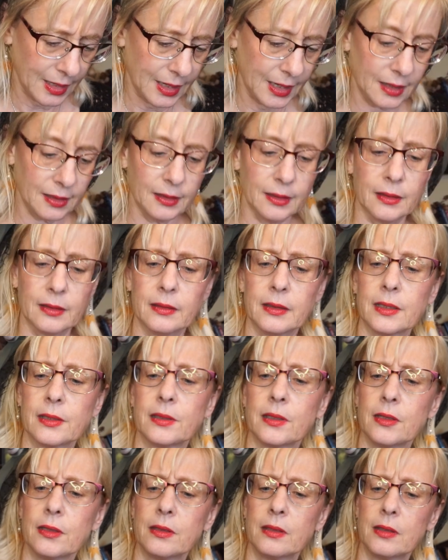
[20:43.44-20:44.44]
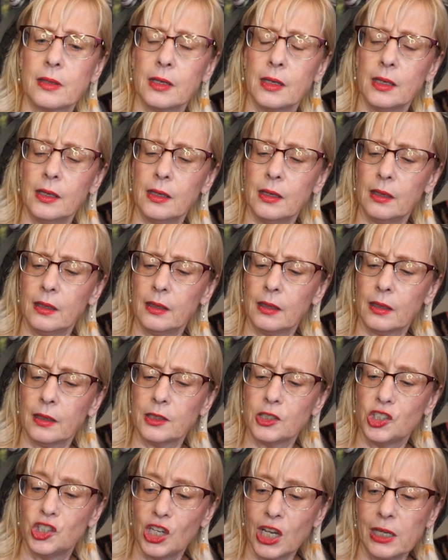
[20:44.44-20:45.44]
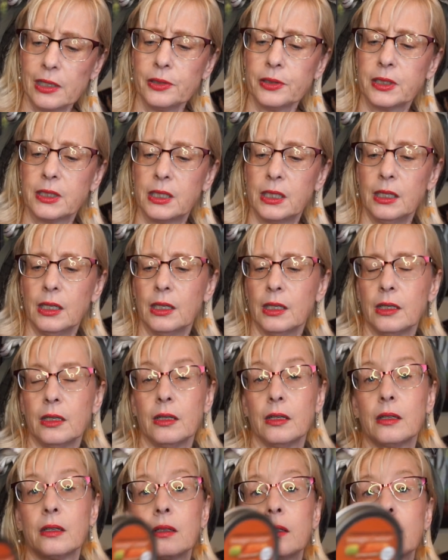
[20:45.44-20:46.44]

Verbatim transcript: And this is the gel tin